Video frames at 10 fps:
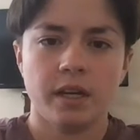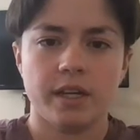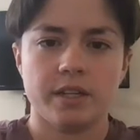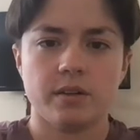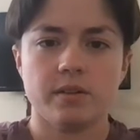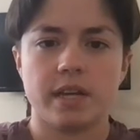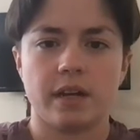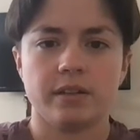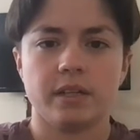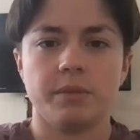It turns
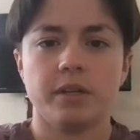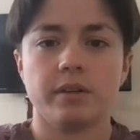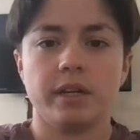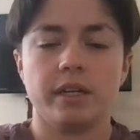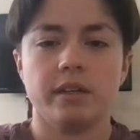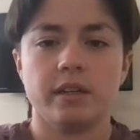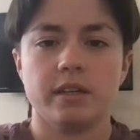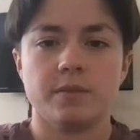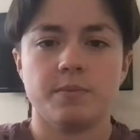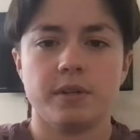out that purine
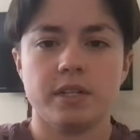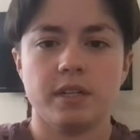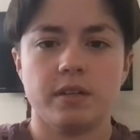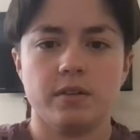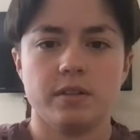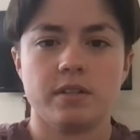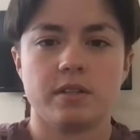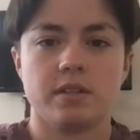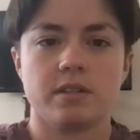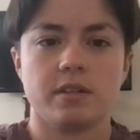is put to use
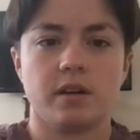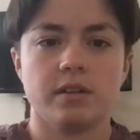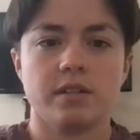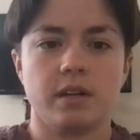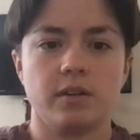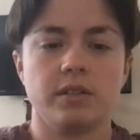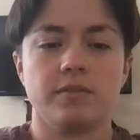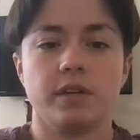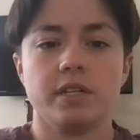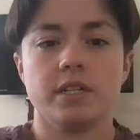to start cell
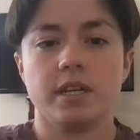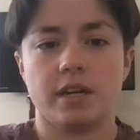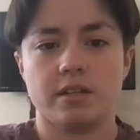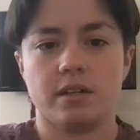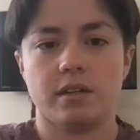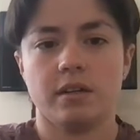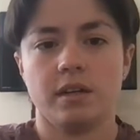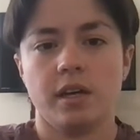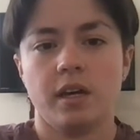differentiation